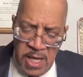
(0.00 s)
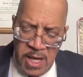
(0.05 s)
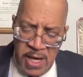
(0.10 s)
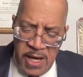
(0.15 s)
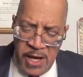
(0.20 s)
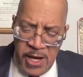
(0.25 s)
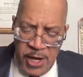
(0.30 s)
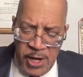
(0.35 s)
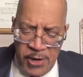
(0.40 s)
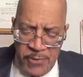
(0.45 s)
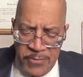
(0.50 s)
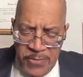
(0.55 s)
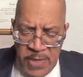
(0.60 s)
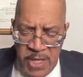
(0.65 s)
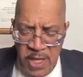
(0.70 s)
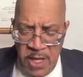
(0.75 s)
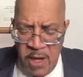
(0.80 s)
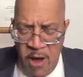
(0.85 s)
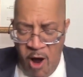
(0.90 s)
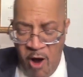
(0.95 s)
Uh,
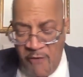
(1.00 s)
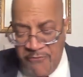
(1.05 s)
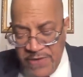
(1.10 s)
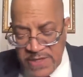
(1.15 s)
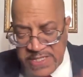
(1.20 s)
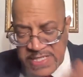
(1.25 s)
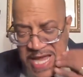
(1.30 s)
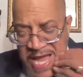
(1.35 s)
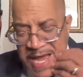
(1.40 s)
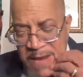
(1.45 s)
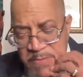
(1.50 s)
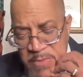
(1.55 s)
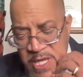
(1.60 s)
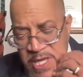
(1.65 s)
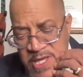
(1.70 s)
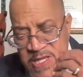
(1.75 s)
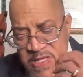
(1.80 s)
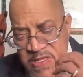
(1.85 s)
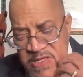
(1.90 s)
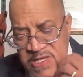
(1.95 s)
oftentimes,
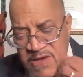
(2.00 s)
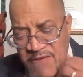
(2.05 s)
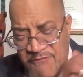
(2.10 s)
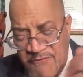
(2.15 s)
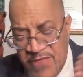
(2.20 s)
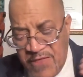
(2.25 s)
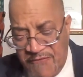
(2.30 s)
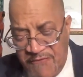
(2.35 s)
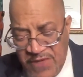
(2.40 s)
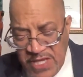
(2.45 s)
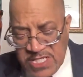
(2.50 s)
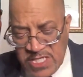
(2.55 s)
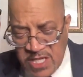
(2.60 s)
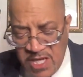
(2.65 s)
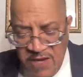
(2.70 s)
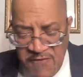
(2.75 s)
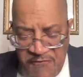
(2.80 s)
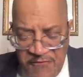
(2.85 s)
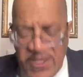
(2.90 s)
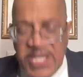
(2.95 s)
the, the
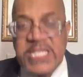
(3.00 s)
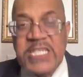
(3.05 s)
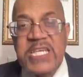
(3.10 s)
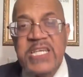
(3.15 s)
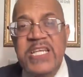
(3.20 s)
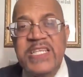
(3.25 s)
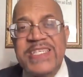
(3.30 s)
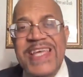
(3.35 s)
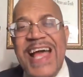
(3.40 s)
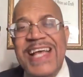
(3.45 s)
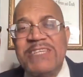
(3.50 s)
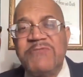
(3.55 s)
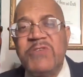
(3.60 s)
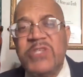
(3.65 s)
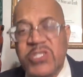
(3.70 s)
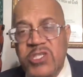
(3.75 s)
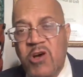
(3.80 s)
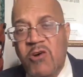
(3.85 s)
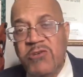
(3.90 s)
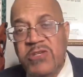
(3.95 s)
physical affliction is as a
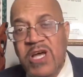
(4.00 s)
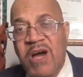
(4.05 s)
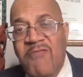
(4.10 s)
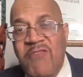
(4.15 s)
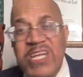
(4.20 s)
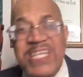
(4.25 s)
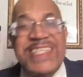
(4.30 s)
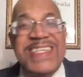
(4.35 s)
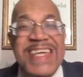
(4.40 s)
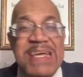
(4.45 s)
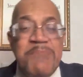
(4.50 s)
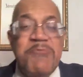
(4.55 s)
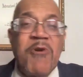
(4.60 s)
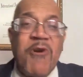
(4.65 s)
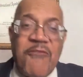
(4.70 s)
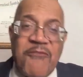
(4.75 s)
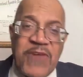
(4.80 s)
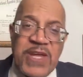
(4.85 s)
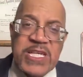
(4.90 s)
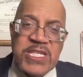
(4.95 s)
result of a deeper
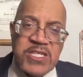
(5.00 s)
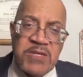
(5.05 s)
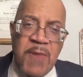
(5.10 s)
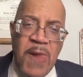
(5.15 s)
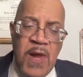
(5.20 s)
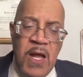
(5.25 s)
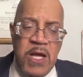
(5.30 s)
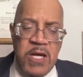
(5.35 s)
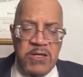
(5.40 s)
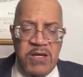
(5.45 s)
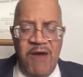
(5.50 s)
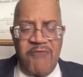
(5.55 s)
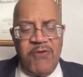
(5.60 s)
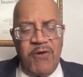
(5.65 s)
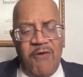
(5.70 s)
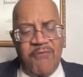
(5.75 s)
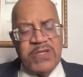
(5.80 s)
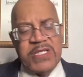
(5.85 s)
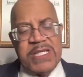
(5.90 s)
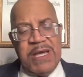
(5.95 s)
affliction. Now, I've
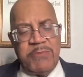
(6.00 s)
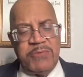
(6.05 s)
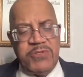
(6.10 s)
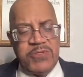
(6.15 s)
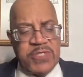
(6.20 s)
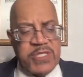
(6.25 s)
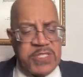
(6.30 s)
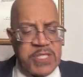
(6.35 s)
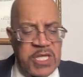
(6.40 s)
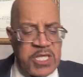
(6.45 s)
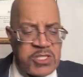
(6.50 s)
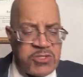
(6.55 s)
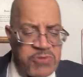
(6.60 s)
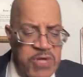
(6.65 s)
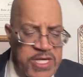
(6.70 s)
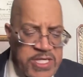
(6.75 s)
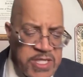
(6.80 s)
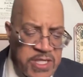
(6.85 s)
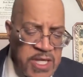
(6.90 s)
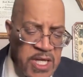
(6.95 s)
oftentimes used this
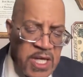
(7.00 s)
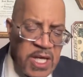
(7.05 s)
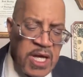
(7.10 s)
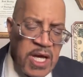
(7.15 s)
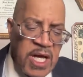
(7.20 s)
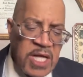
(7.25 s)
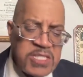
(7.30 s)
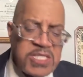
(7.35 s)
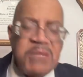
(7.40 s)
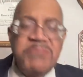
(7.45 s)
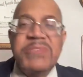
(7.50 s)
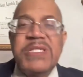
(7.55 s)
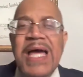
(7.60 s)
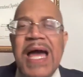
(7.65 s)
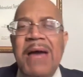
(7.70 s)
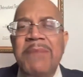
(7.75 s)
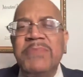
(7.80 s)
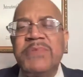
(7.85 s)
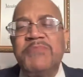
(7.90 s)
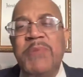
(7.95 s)
illustration. Uh,
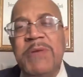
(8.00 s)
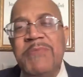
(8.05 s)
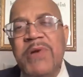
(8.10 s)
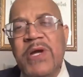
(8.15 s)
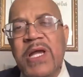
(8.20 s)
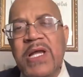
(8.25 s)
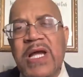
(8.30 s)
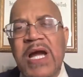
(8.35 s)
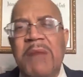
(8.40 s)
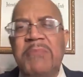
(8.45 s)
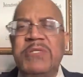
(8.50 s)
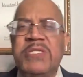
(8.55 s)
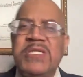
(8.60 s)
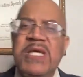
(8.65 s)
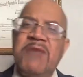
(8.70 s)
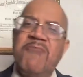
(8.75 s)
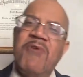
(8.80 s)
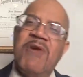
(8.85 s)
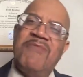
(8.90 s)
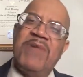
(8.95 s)
sometimes people can come and
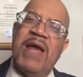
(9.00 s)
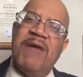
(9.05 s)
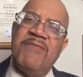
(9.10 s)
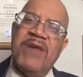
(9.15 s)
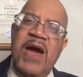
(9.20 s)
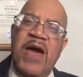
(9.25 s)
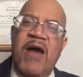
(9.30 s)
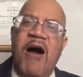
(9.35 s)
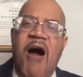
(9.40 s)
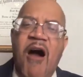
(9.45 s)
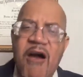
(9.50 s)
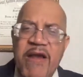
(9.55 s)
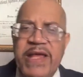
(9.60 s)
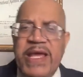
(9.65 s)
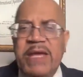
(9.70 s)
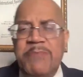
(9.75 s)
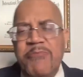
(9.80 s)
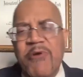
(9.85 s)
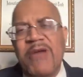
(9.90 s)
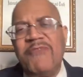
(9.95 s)
say, Reverend, I've got a
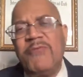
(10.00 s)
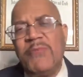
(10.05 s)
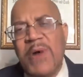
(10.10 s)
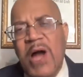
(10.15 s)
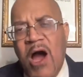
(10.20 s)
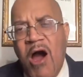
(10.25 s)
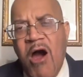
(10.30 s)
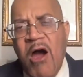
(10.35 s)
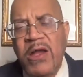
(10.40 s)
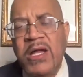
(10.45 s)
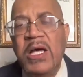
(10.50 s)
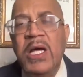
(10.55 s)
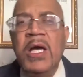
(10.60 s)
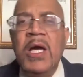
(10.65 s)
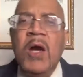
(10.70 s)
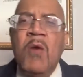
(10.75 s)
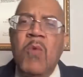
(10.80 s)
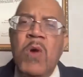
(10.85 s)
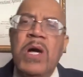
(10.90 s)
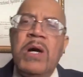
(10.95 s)
heartache. Pray for my heart.
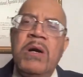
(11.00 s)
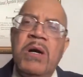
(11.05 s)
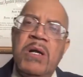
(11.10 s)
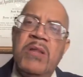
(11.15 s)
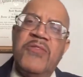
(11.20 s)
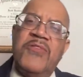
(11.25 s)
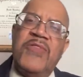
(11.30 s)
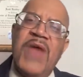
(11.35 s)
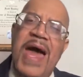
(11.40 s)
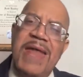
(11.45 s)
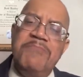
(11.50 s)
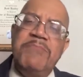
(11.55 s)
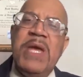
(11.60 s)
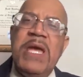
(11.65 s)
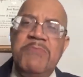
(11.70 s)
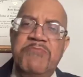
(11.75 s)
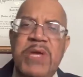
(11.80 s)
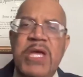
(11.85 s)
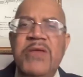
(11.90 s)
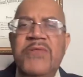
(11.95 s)
Well, that may
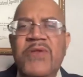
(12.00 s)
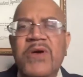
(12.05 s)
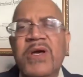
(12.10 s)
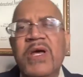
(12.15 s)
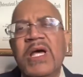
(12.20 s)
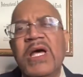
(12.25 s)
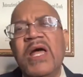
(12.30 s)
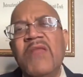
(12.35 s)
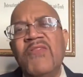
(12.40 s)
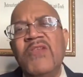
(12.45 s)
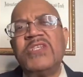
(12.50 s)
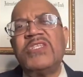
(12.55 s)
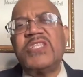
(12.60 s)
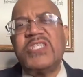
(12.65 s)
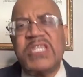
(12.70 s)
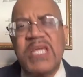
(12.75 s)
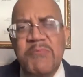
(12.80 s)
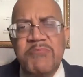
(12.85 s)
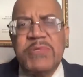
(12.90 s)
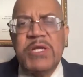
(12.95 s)
be the, the
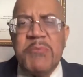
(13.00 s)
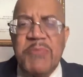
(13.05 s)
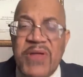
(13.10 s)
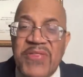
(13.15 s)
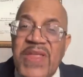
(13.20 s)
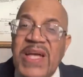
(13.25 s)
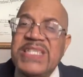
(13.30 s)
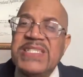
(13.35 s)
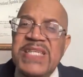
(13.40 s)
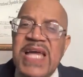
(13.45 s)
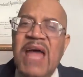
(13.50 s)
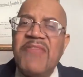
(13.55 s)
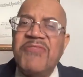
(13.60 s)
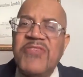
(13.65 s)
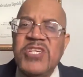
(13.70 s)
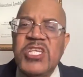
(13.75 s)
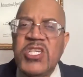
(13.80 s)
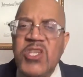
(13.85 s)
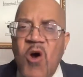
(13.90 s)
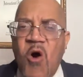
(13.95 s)
symptom, but that's not the
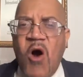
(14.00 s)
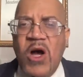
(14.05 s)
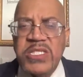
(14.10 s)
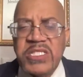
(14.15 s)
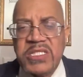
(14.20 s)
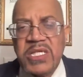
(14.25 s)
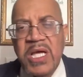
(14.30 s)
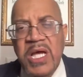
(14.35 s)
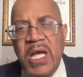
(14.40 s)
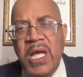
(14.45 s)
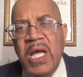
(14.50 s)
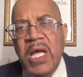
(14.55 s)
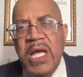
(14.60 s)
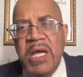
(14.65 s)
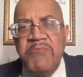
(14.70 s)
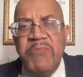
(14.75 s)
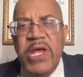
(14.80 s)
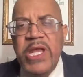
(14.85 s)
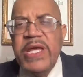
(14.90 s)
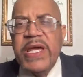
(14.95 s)
source.
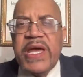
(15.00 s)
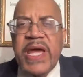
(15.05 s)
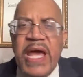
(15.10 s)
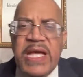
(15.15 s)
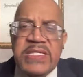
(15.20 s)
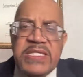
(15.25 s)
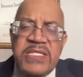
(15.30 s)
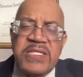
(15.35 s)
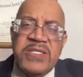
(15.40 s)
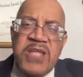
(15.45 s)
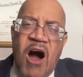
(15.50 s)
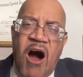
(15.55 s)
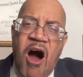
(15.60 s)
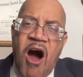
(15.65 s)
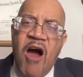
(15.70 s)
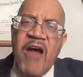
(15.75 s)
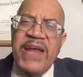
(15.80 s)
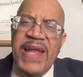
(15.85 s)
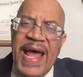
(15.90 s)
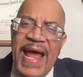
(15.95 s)
In many cases, the
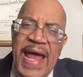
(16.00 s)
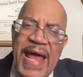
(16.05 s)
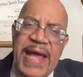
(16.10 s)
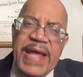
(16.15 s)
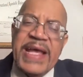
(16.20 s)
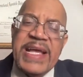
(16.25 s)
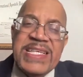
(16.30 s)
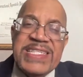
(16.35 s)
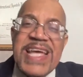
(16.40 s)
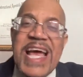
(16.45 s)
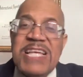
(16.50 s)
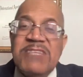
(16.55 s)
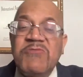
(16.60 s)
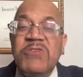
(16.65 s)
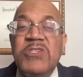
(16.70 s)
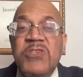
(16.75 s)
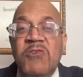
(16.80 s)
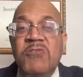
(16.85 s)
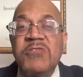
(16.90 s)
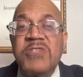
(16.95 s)
heartache is as a
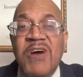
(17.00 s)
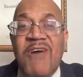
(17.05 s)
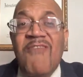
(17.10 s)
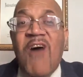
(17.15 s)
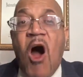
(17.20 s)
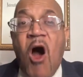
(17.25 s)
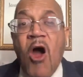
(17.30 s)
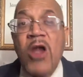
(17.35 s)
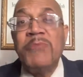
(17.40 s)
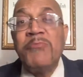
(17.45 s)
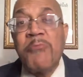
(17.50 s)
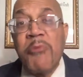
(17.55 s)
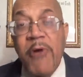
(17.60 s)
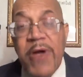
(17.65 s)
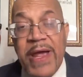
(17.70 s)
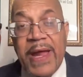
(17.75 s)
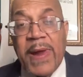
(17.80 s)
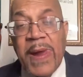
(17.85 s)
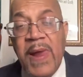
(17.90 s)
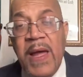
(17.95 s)
result of
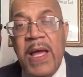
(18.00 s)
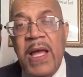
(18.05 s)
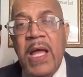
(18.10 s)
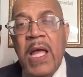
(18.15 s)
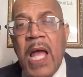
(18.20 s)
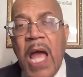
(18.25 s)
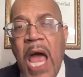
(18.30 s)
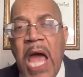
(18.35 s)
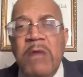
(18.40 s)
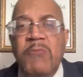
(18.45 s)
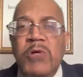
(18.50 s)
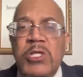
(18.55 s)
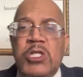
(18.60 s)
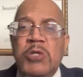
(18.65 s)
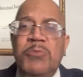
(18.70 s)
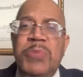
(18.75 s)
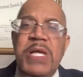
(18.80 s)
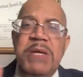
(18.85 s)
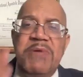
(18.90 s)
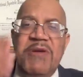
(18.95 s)
heartbreak. And would you
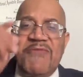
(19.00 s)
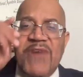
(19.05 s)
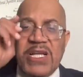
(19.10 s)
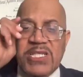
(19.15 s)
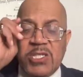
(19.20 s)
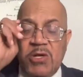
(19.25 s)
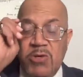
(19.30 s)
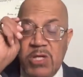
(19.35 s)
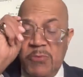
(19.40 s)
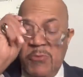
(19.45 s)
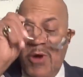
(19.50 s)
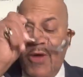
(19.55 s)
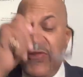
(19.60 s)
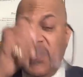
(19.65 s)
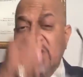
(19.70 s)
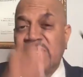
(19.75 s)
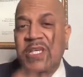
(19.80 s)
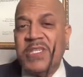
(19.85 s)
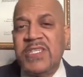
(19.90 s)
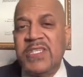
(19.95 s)
believe me if I told you,
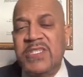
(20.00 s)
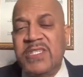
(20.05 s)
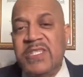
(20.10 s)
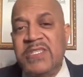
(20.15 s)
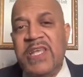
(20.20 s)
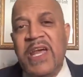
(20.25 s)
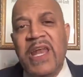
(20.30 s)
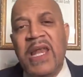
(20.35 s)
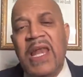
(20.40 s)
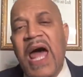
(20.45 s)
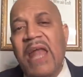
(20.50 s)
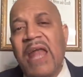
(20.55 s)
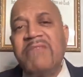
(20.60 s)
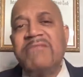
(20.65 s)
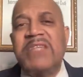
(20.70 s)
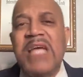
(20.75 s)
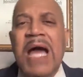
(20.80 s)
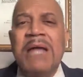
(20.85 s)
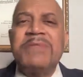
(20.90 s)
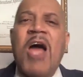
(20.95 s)
brothers and sisters, that a lot of
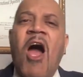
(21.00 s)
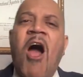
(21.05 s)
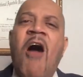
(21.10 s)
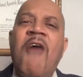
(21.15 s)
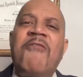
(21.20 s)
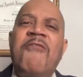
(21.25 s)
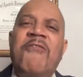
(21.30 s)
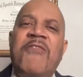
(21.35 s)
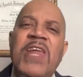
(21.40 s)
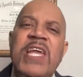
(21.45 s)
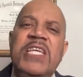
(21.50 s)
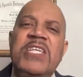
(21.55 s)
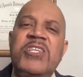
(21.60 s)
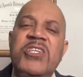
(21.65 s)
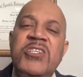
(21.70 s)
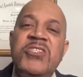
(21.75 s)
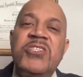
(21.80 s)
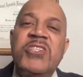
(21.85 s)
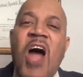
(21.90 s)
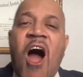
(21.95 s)
times our
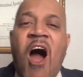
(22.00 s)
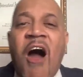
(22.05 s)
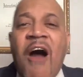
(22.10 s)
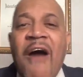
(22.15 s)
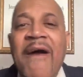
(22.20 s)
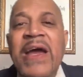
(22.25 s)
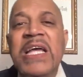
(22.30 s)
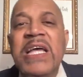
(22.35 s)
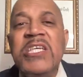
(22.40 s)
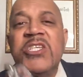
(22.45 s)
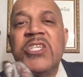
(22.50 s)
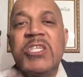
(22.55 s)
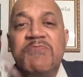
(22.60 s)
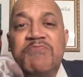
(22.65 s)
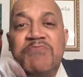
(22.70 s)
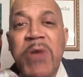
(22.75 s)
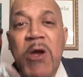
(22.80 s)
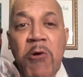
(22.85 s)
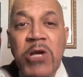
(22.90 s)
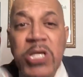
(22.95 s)
afflictions are
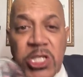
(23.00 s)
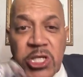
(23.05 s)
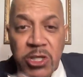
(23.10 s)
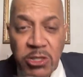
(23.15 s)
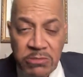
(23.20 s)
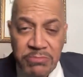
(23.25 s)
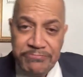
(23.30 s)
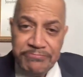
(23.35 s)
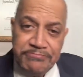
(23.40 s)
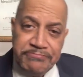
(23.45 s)
spiritual?